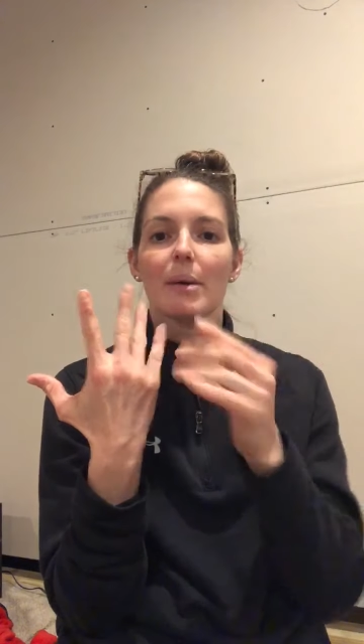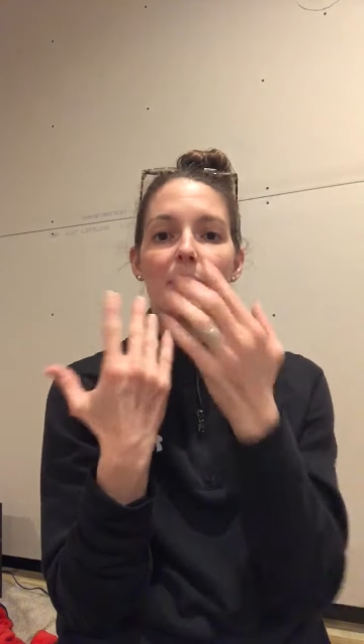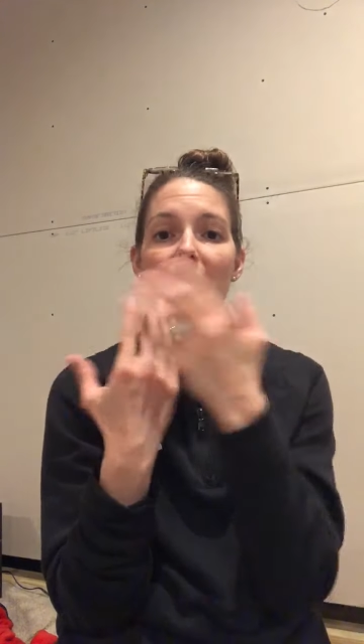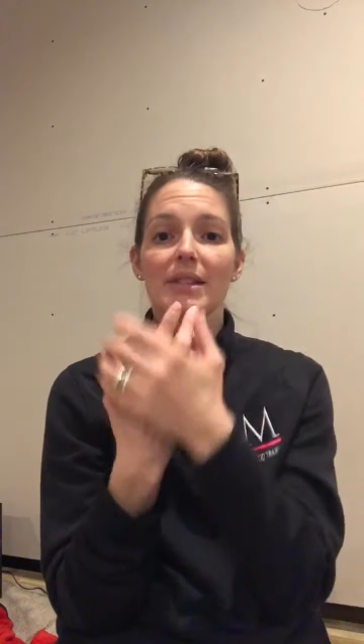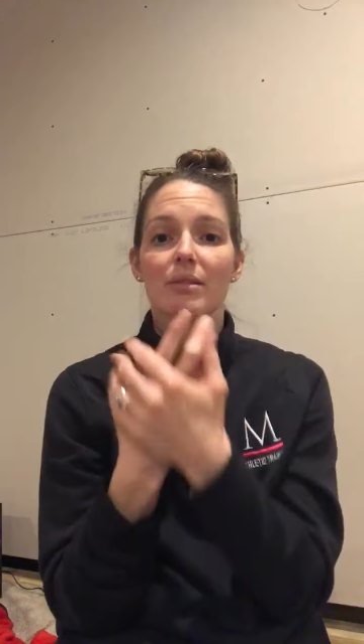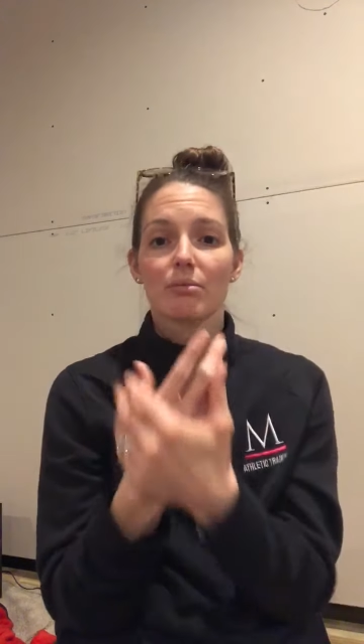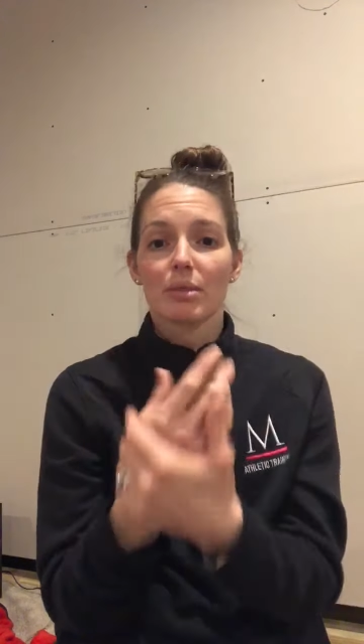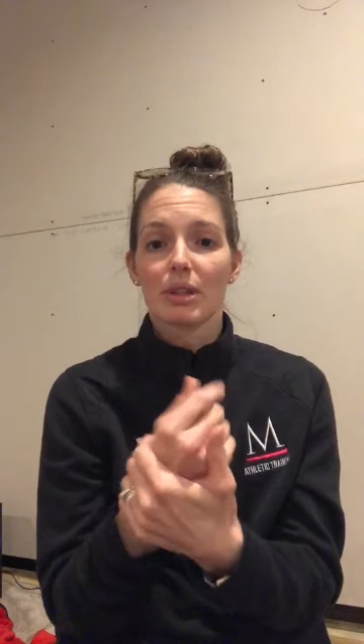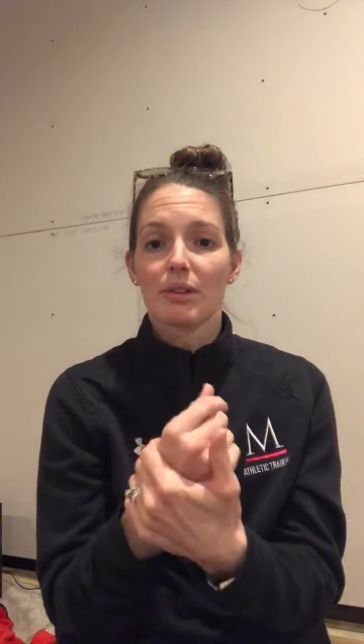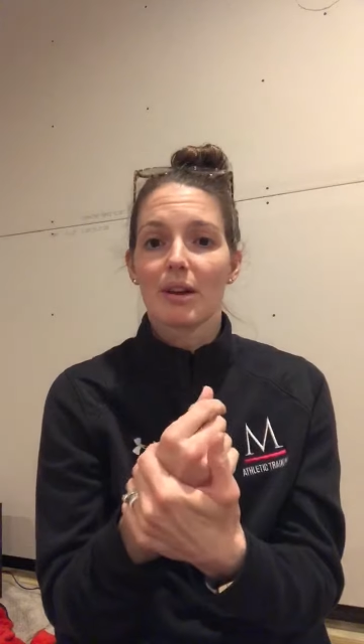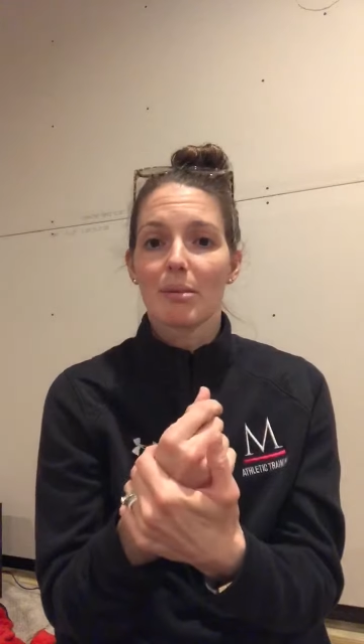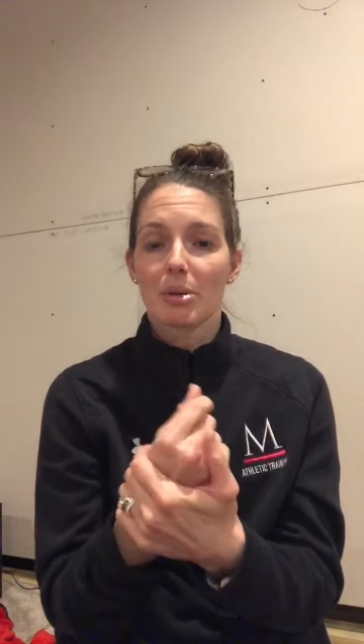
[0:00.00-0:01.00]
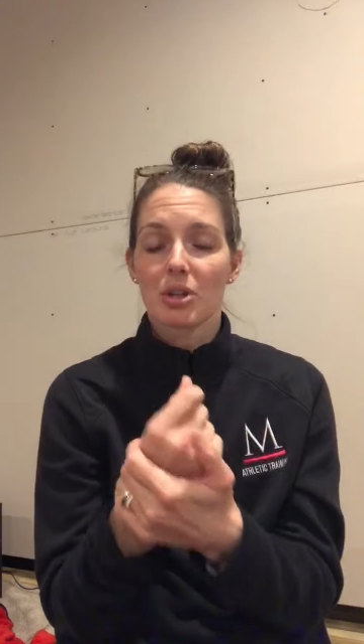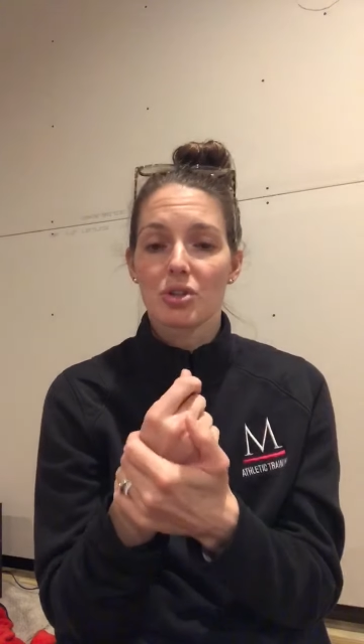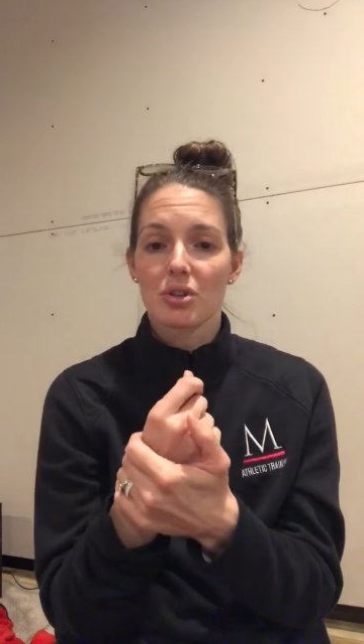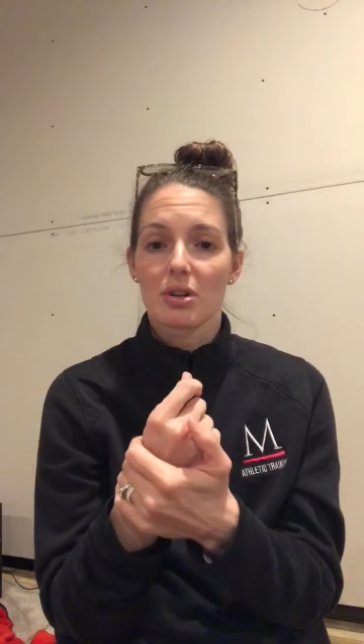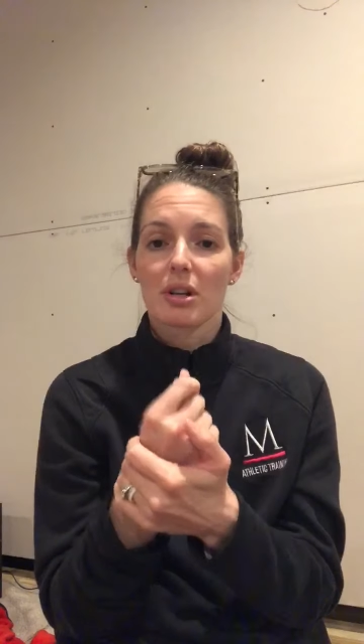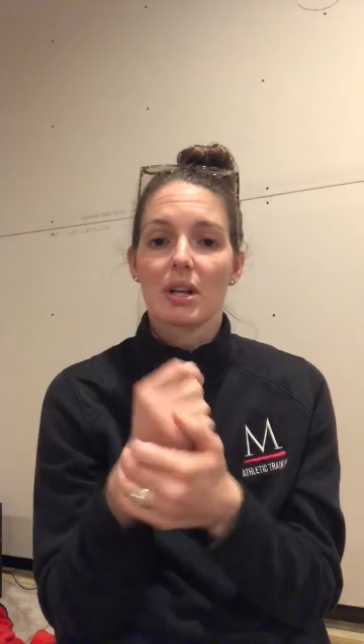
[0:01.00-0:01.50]
That's a really great
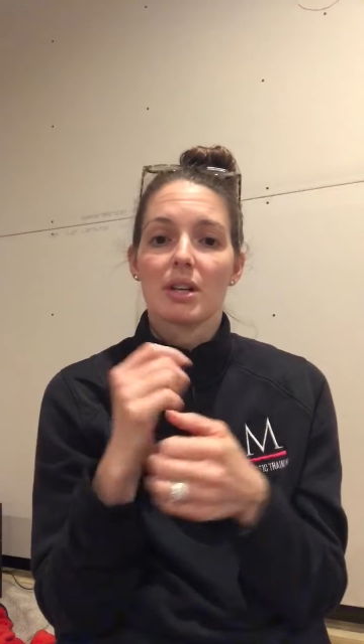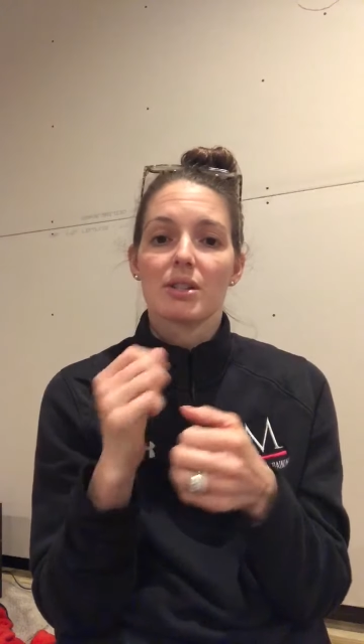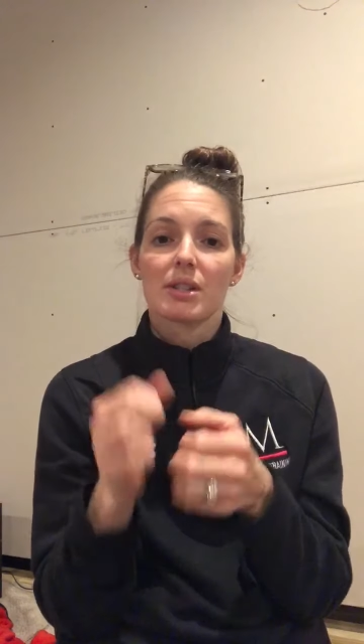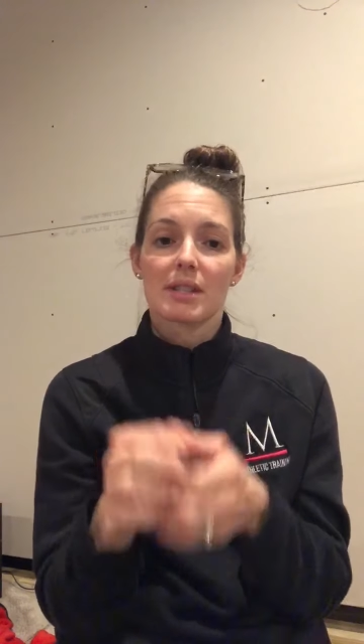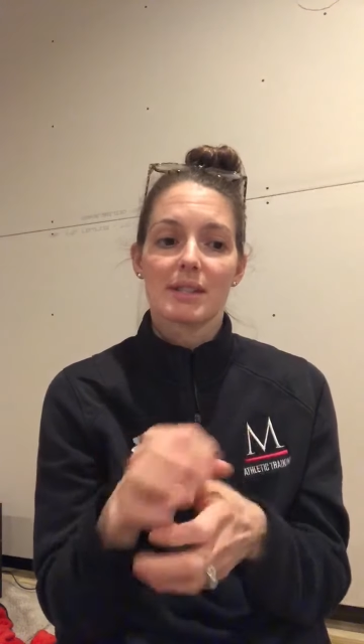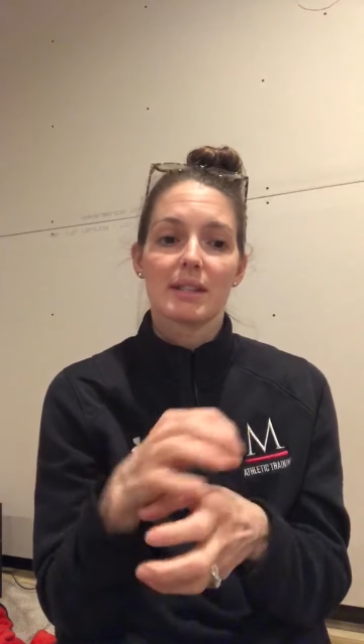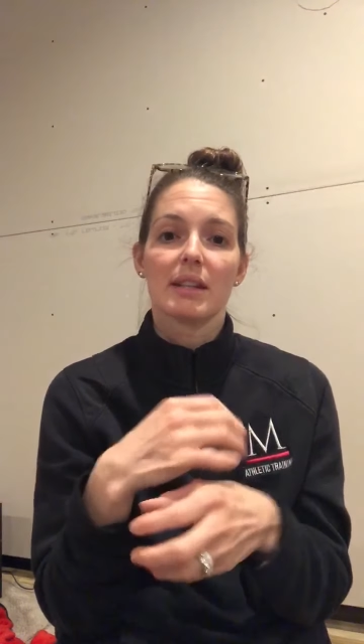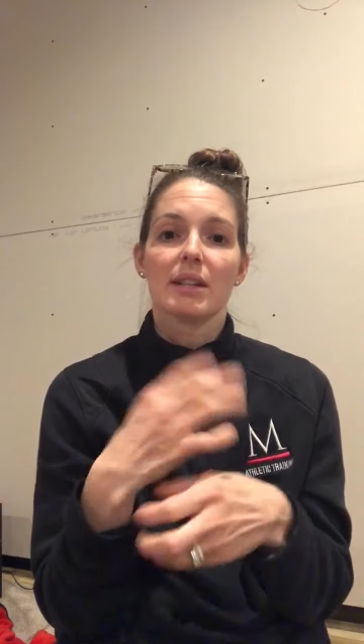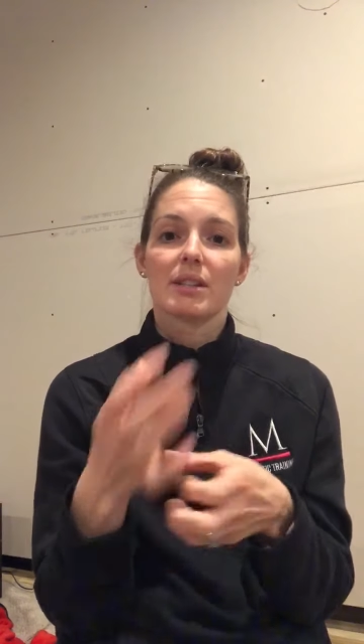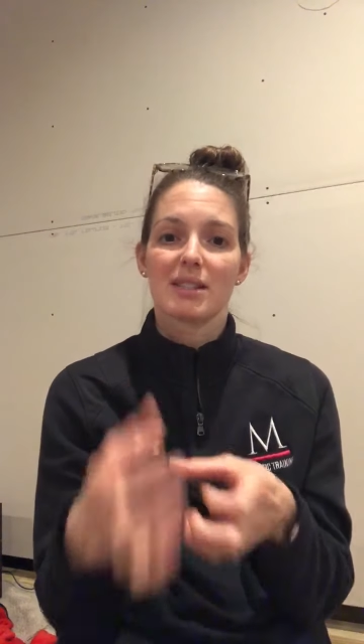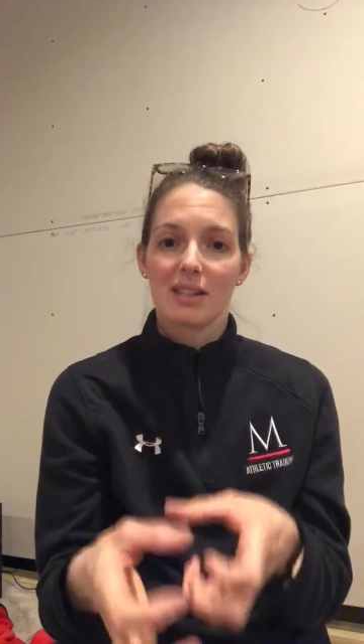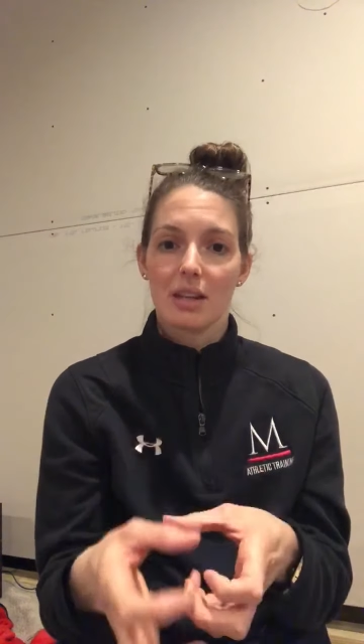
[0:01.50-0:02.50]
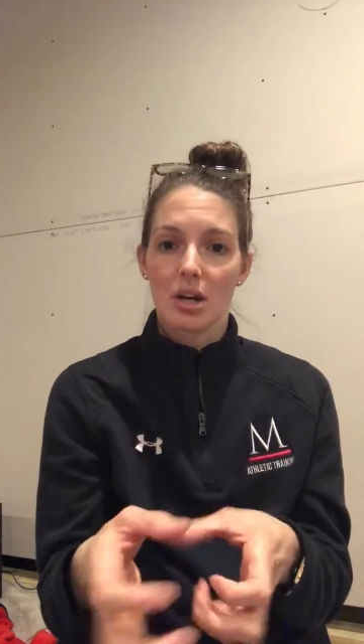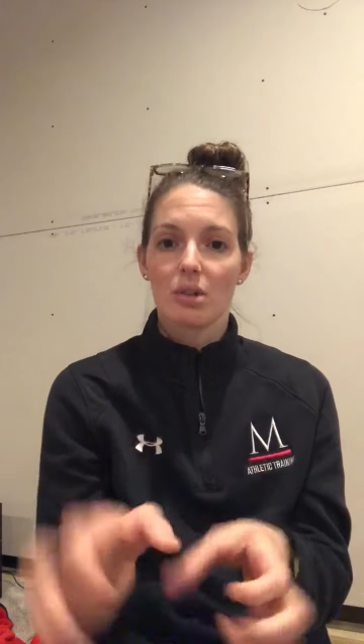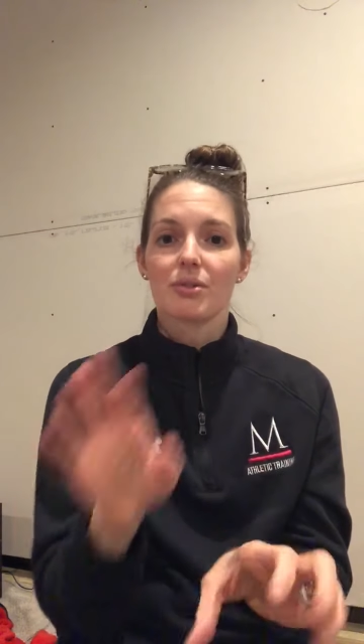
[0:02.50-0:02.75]
picture to see and to know